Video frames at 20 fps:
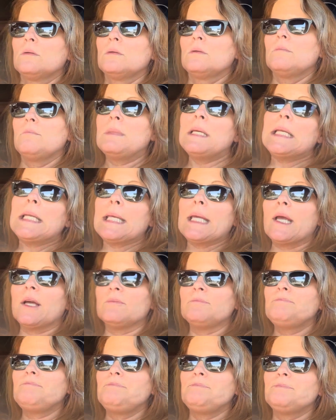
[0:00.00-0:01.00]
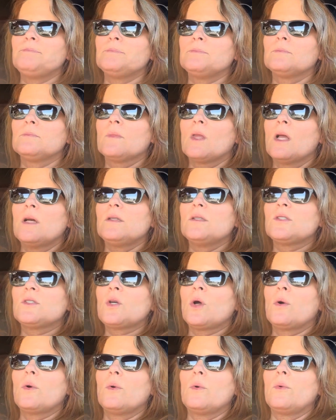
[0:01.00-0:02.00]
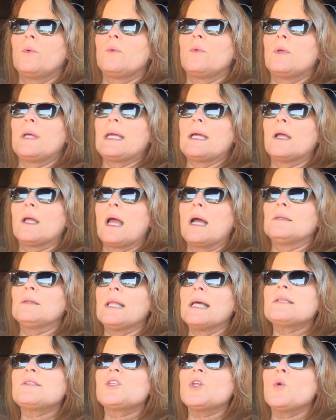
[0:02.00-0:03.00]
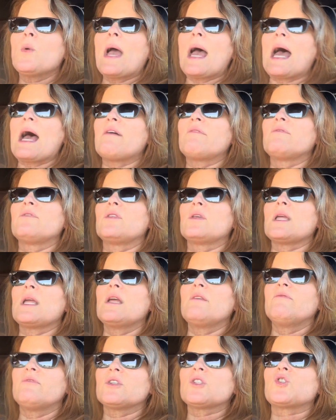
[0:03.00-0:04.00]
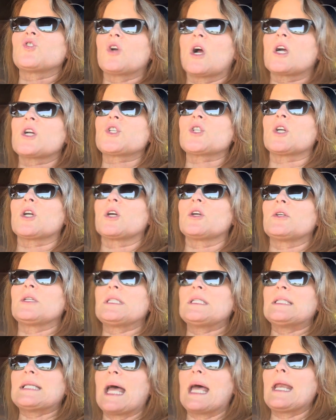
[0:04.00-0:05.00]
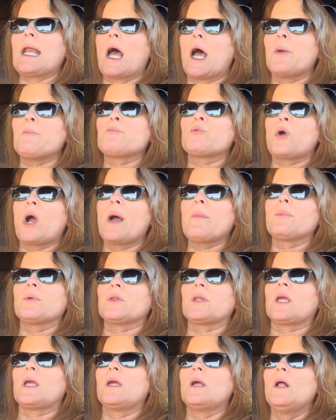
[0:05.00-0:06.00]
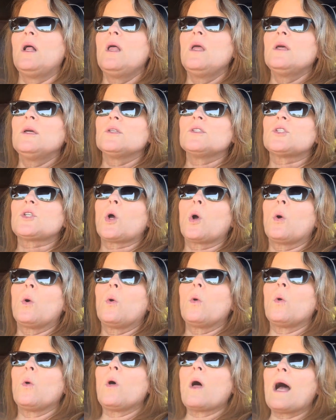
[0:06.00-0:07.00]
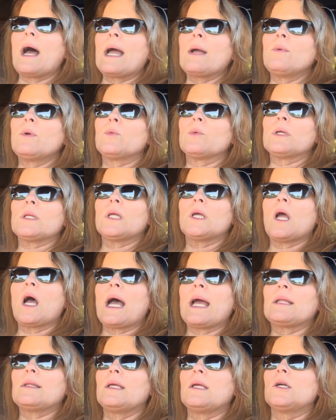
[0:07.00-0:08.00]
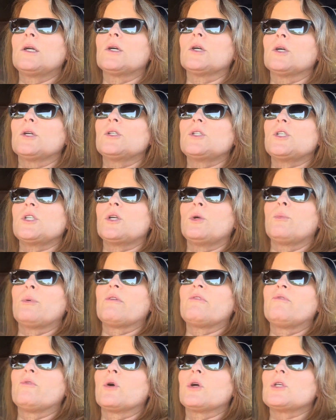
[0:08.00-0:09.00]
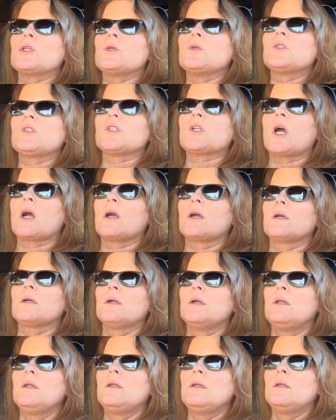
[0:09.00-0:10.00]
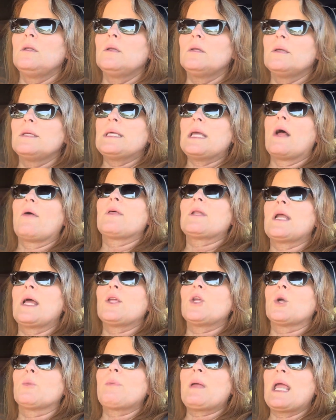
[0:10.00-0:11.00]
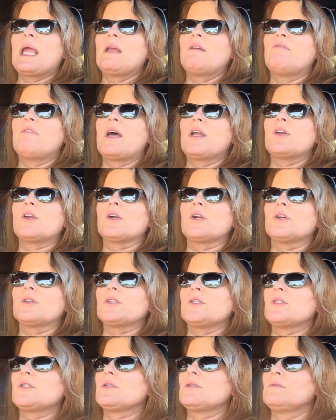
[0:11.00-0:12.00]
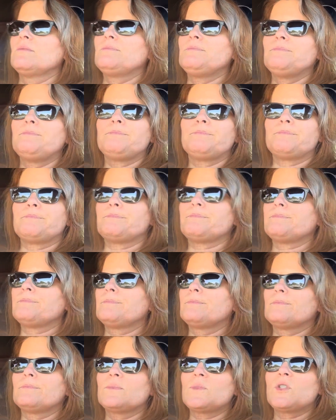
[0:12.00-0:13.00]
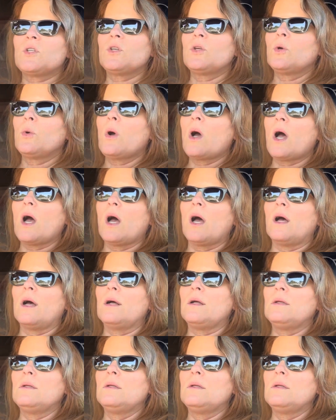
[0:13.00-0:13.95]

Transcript: medium. So unless you have the infrastructure set up properly. So I would really highly encourage you, before you start yelling at your paid vendors, to oh